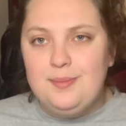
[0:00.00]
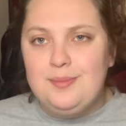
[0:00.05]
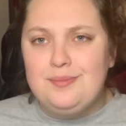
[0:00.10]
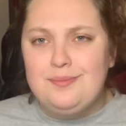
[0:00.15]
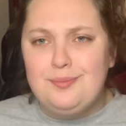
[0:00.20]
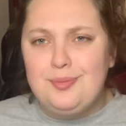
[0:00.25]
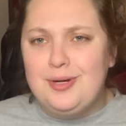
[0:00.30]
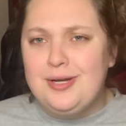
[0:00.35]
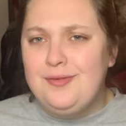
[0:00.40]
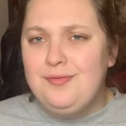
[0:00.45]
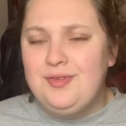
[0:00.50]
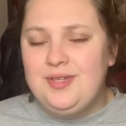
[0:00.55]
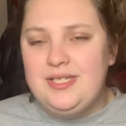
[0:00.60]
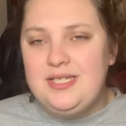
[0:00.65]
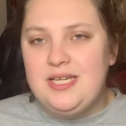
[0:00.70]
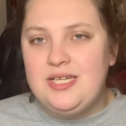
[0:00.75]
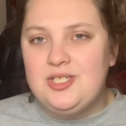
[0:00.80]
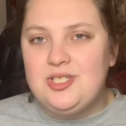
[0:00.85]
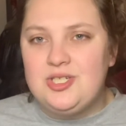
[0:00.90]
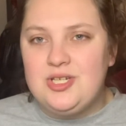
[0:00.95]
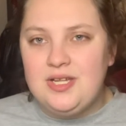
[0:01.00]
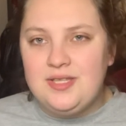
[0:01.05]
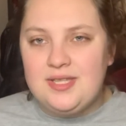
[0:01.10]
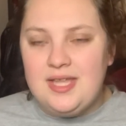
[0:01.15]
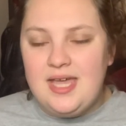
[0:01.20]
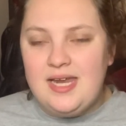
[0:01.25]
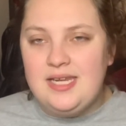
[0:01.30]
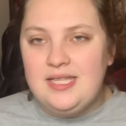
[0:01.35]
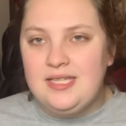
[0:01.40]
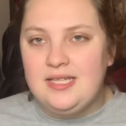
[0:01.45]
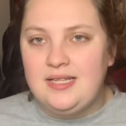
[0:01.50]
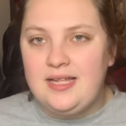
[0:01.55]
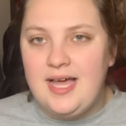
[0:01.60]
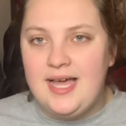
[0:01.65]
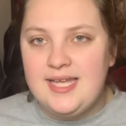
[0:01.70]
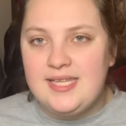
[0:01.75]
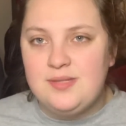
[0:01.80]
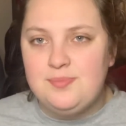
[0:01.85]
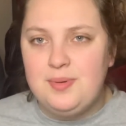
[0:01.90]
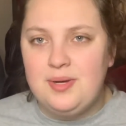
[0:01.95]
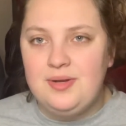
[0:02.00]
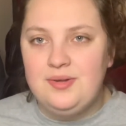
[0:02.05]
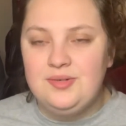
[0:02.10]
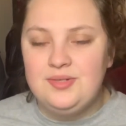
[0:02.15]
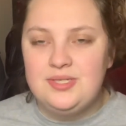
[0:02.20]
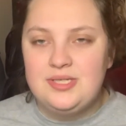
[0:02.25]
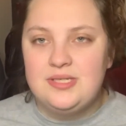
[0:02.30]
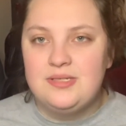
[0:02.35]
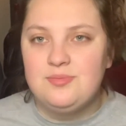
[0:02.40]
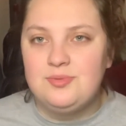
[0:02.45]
briefly touched on that in the last post.